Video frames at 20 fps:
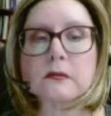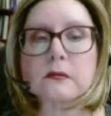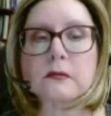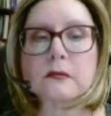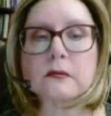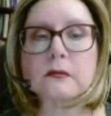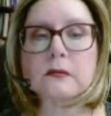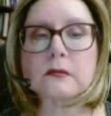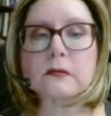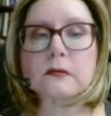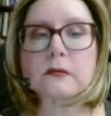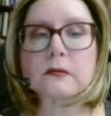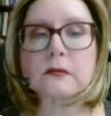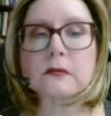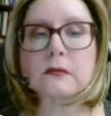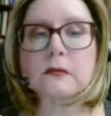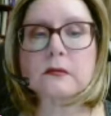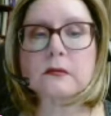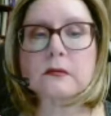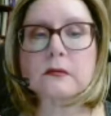
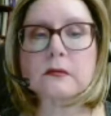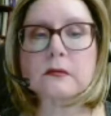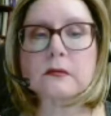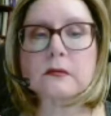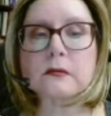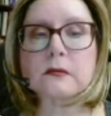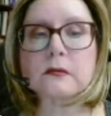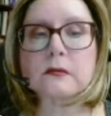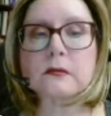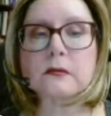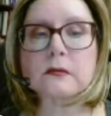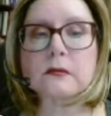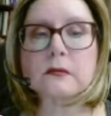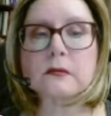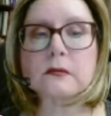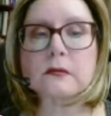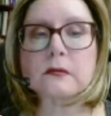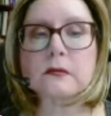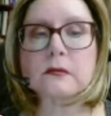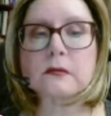
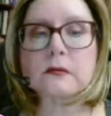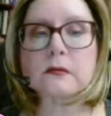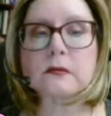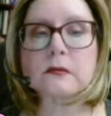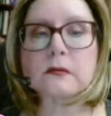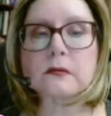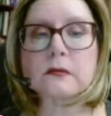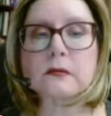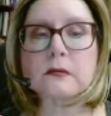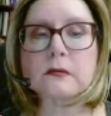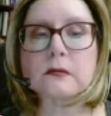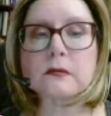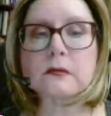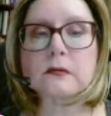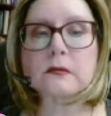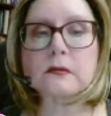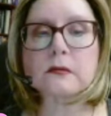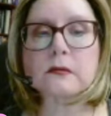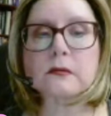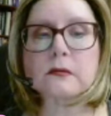
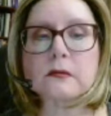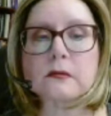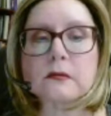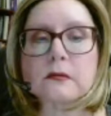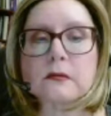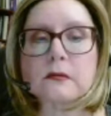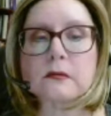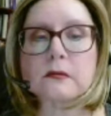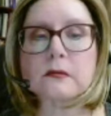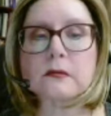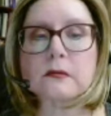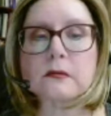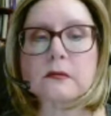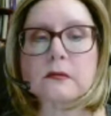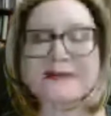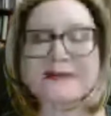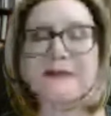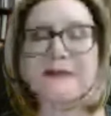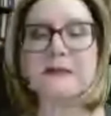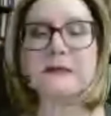
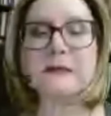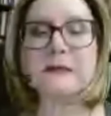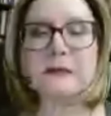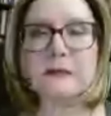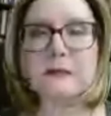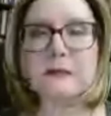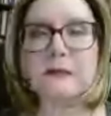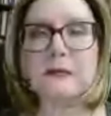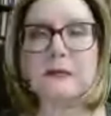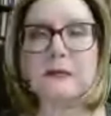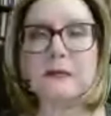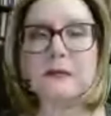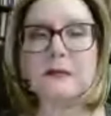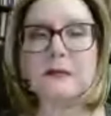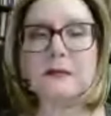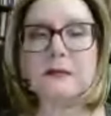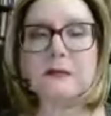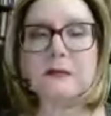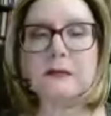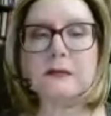
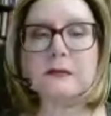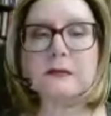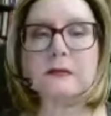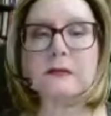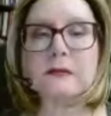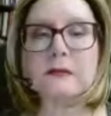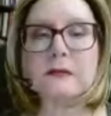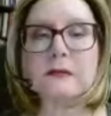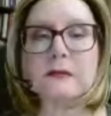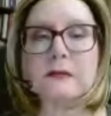No words are spoken by the person on screen.